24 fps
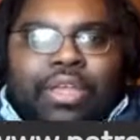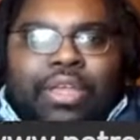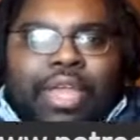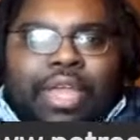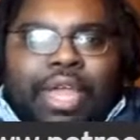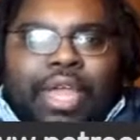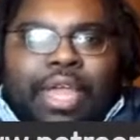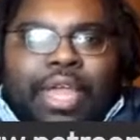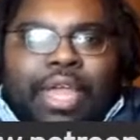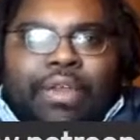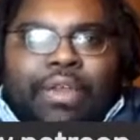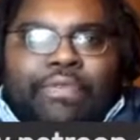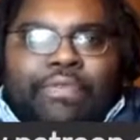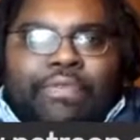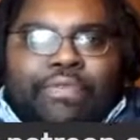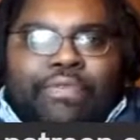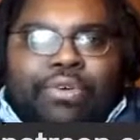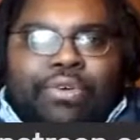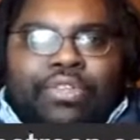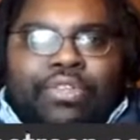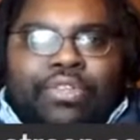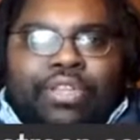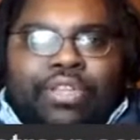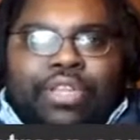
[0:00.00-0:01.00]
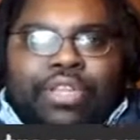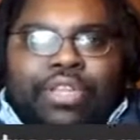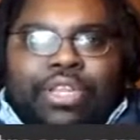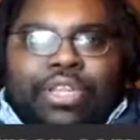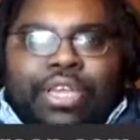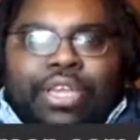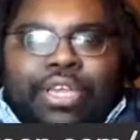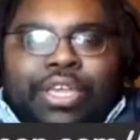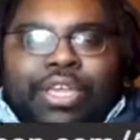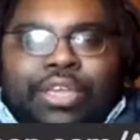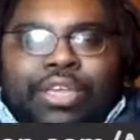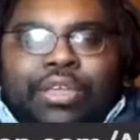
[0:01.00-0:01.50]
And
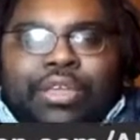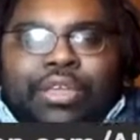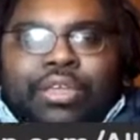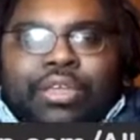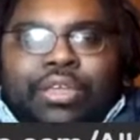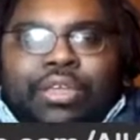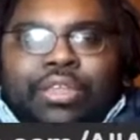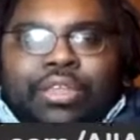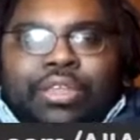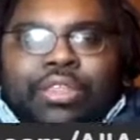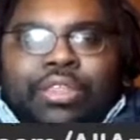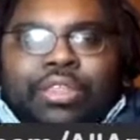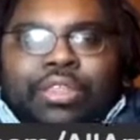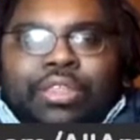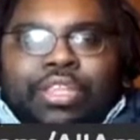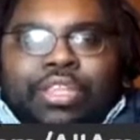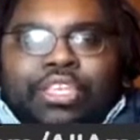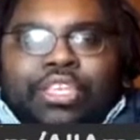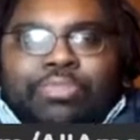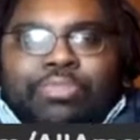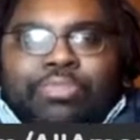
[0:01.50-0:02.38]
unfortunately, these